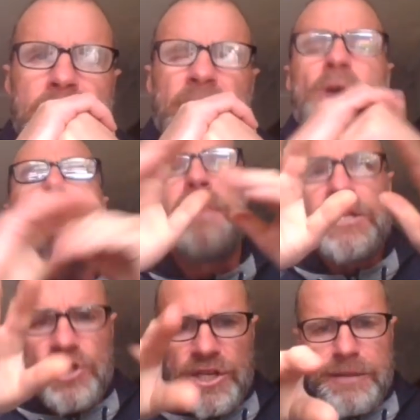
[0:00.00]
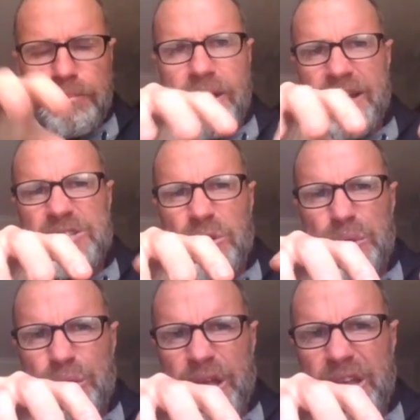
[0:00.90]
And I'll mention the players
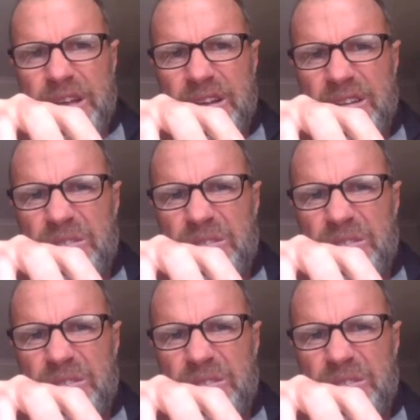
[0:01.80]
I think